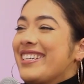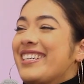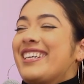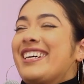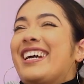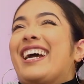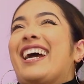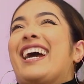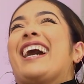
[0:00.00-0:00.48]

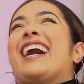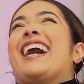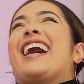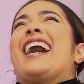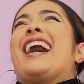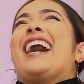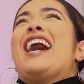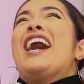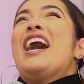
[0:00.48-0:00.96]
getting
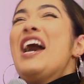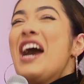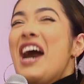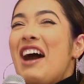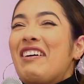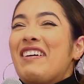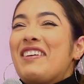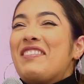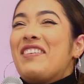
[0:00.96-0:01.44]
scammed?
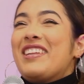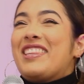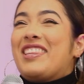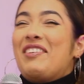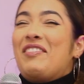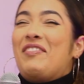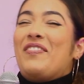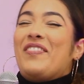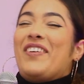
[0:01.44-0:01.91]
Like, what like,
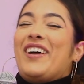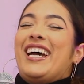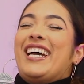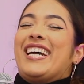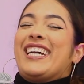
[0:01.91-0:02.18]
the